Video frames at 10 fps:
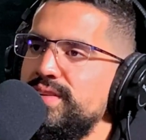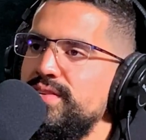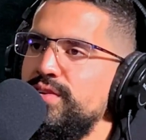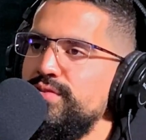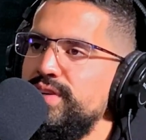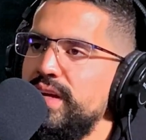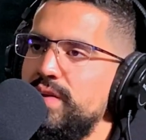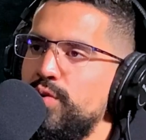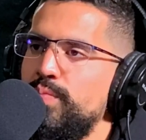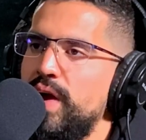to negotiate
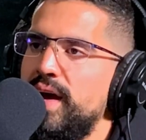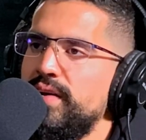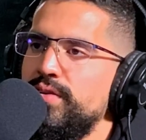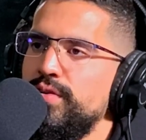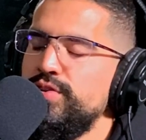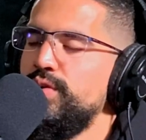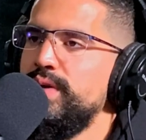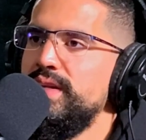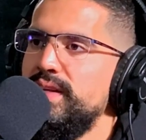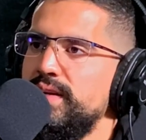or brag or show
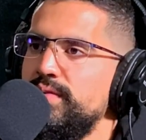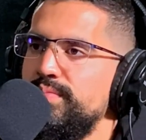anything,